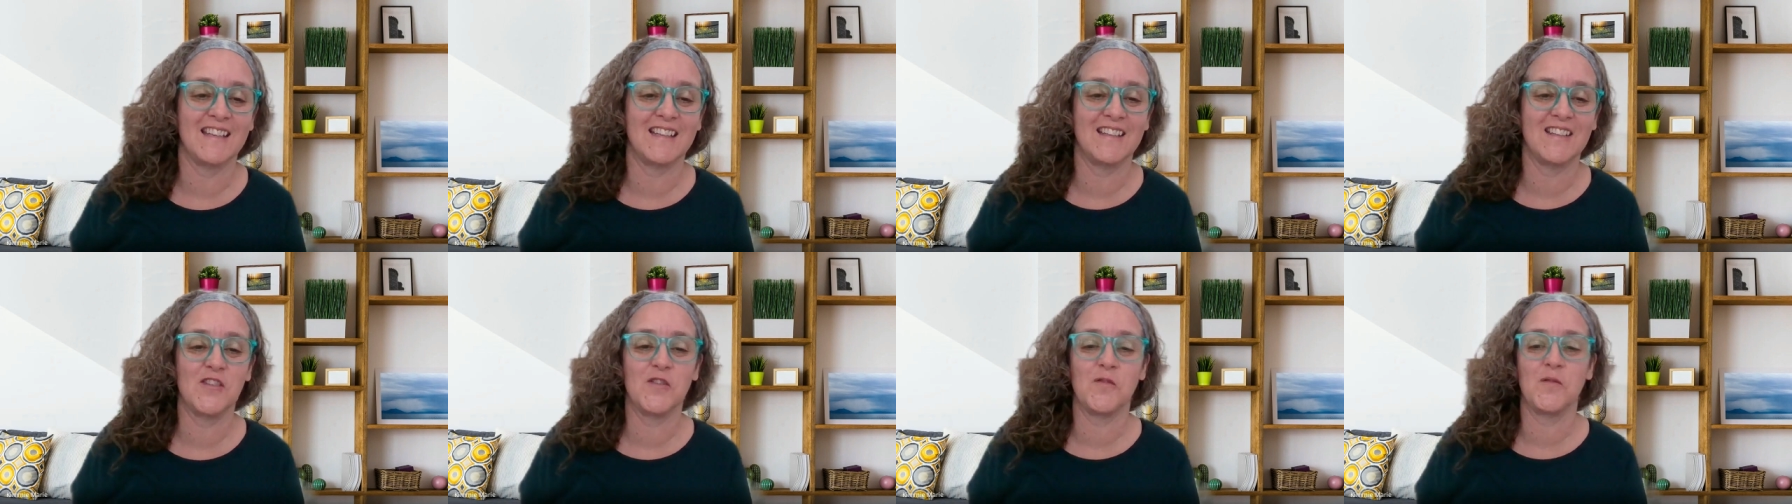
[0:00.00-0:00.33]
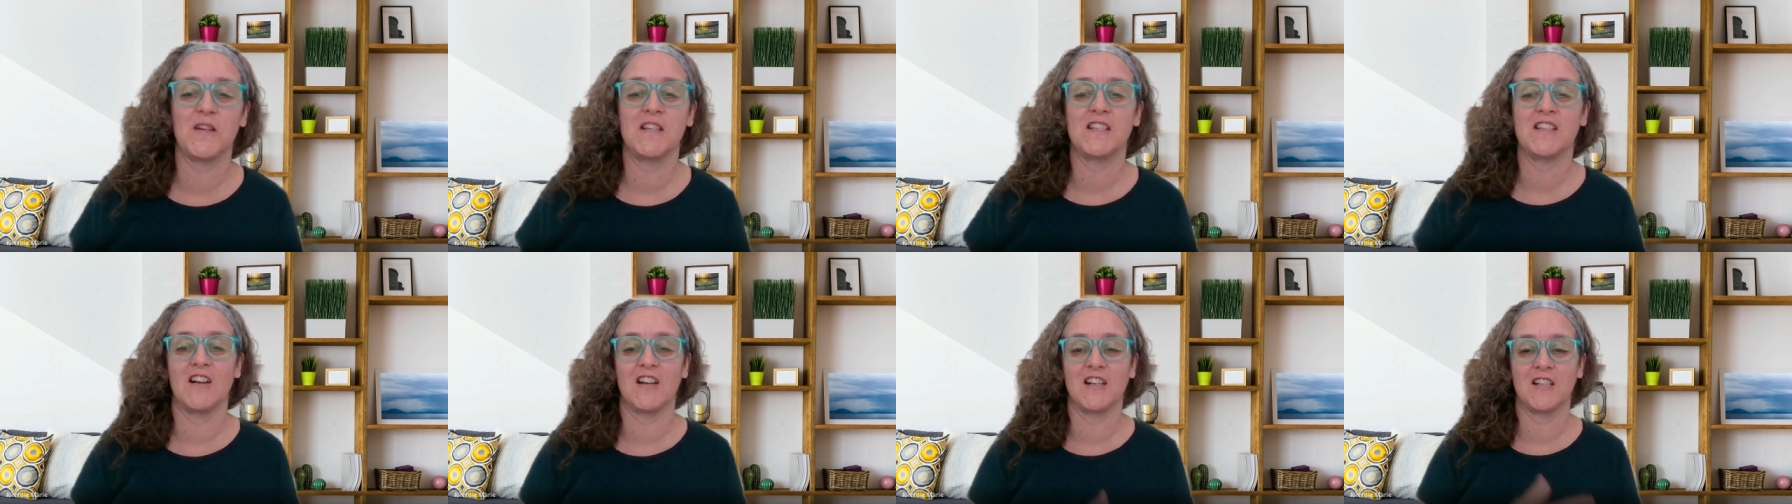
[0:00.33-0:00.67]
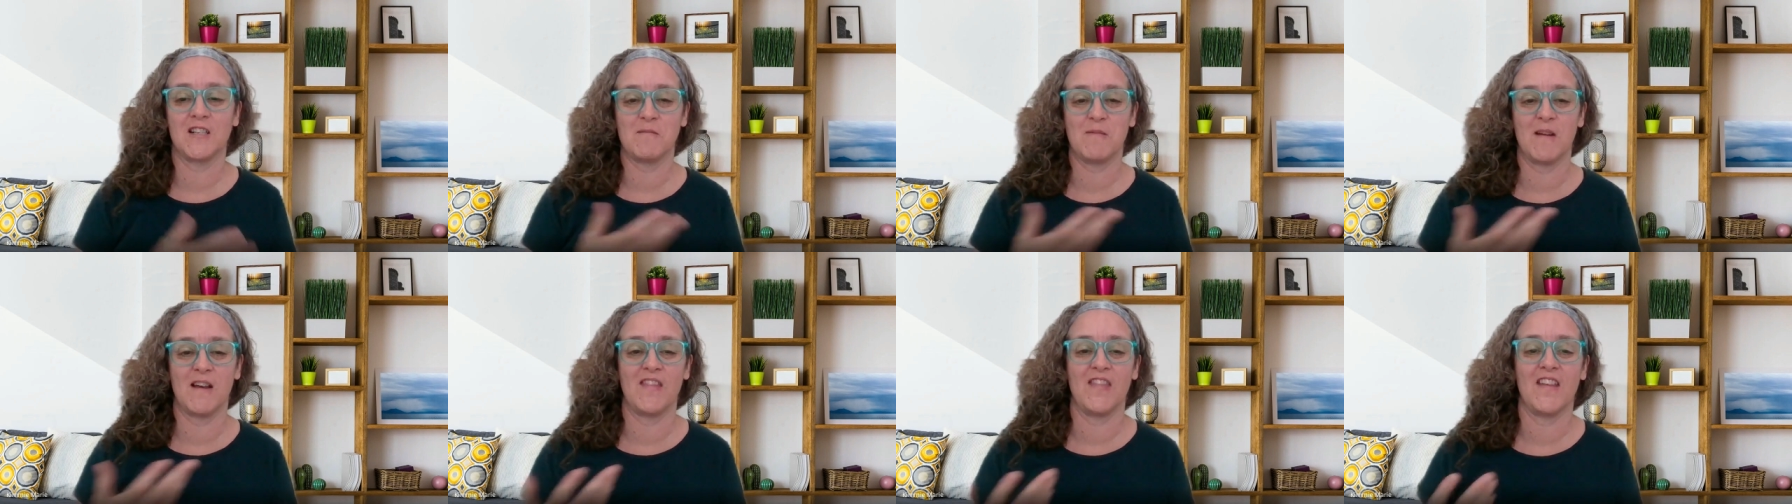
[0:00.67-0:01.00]
And we
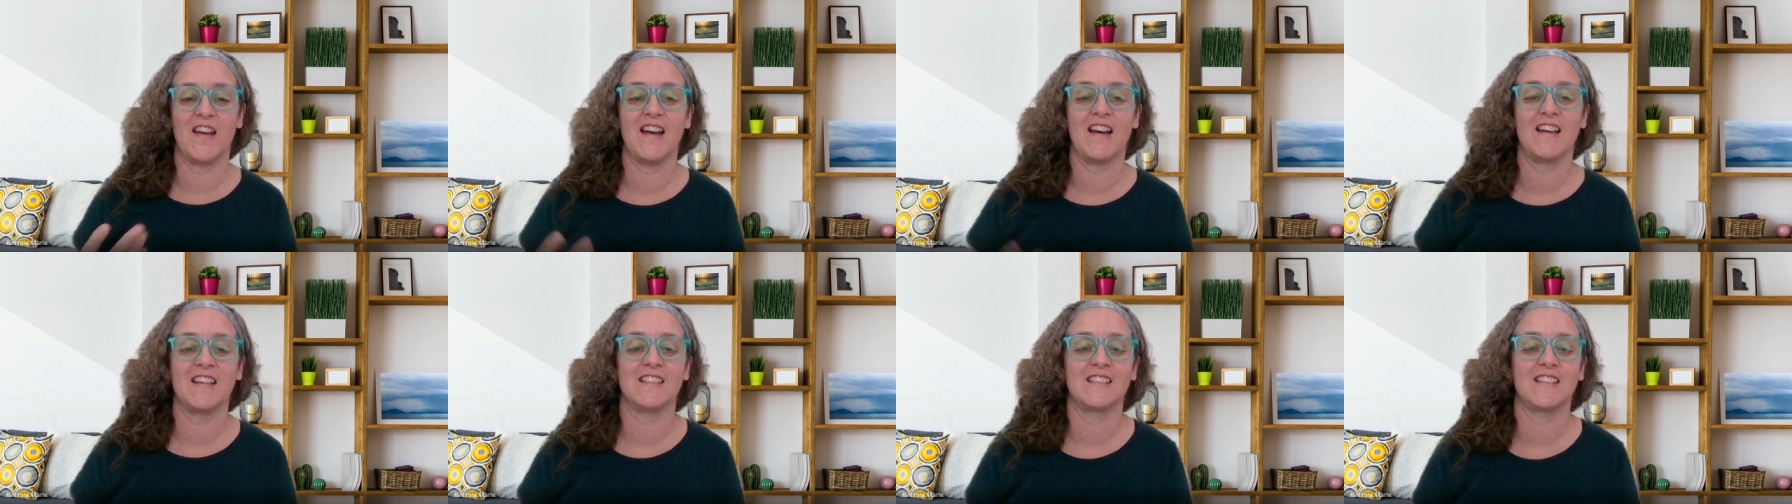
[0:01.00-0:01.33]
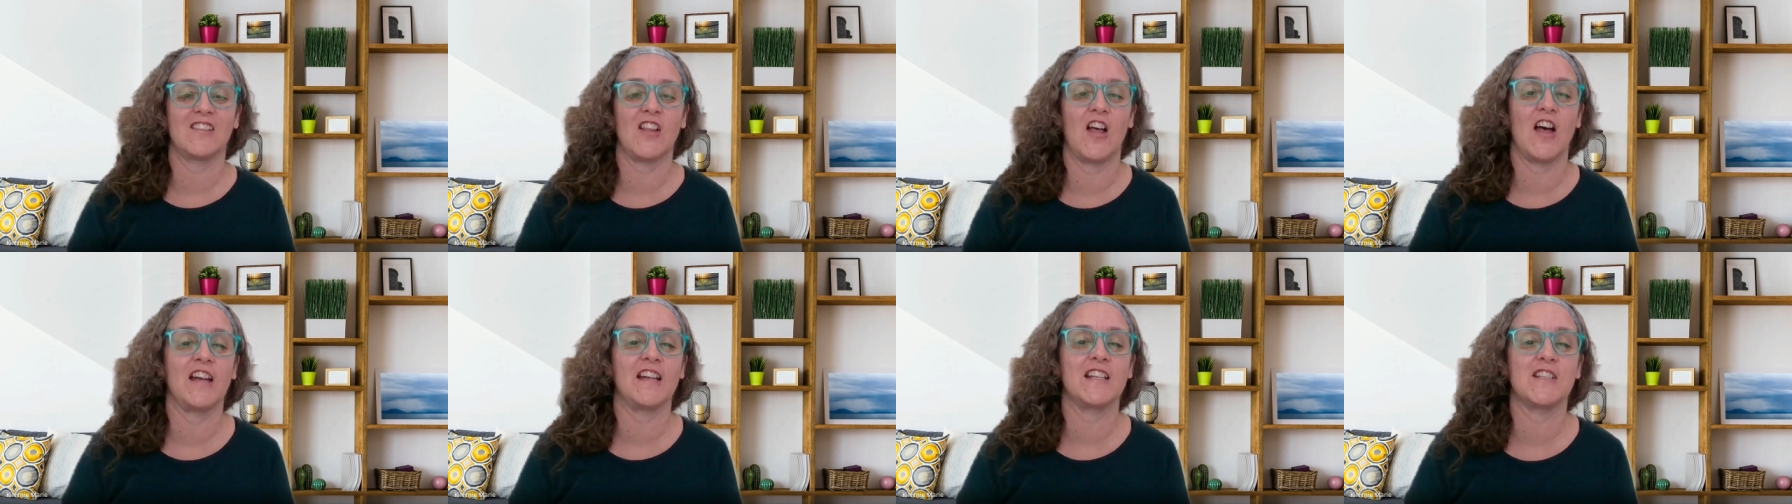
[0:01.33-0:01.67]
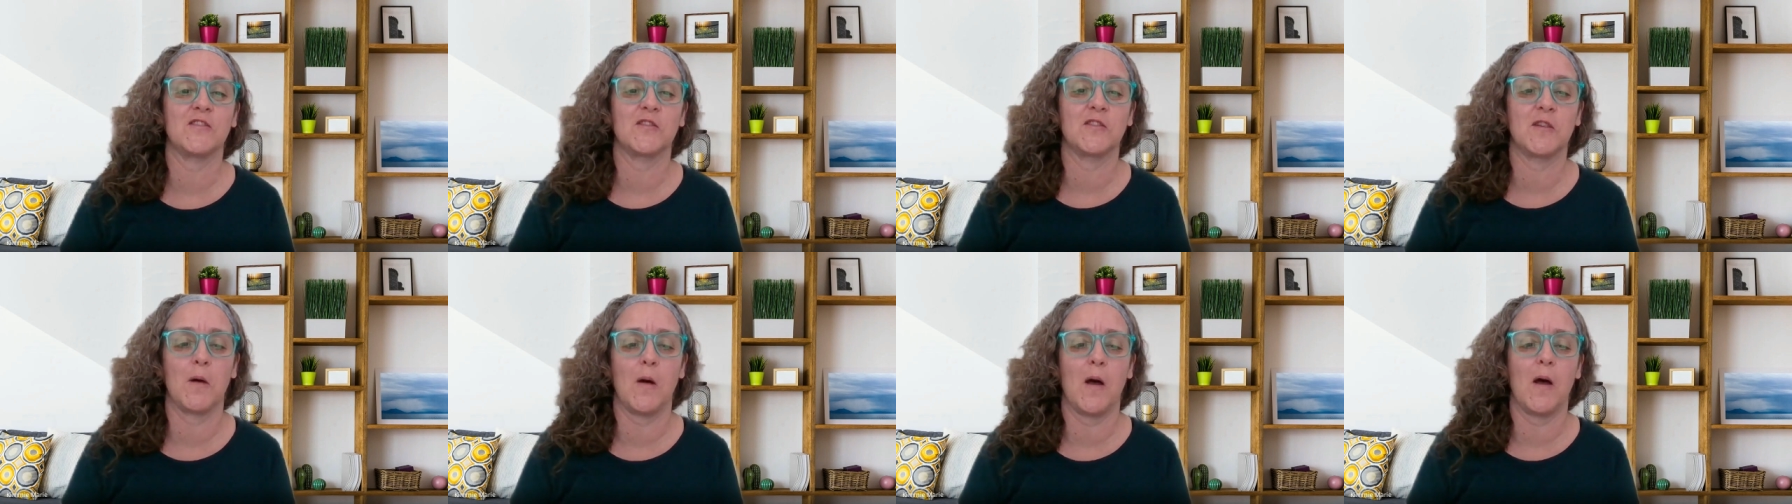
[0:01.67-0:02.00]
talked about that.
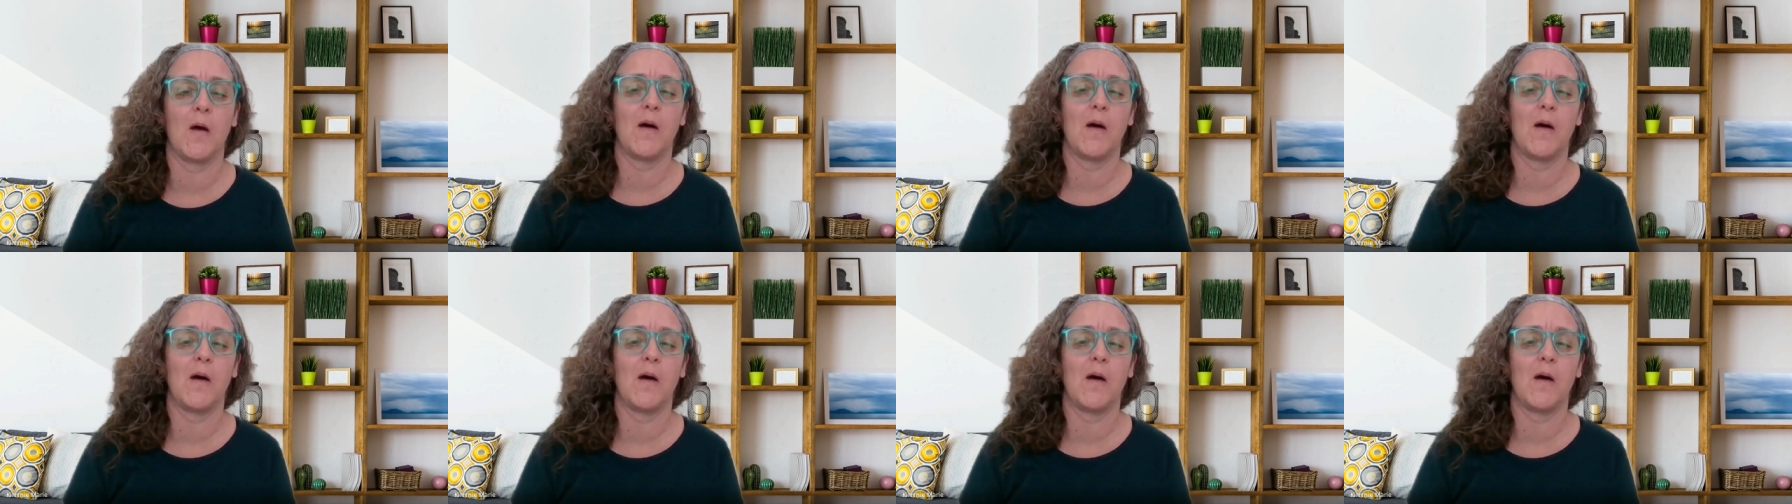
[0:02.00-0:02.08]
Clients will call,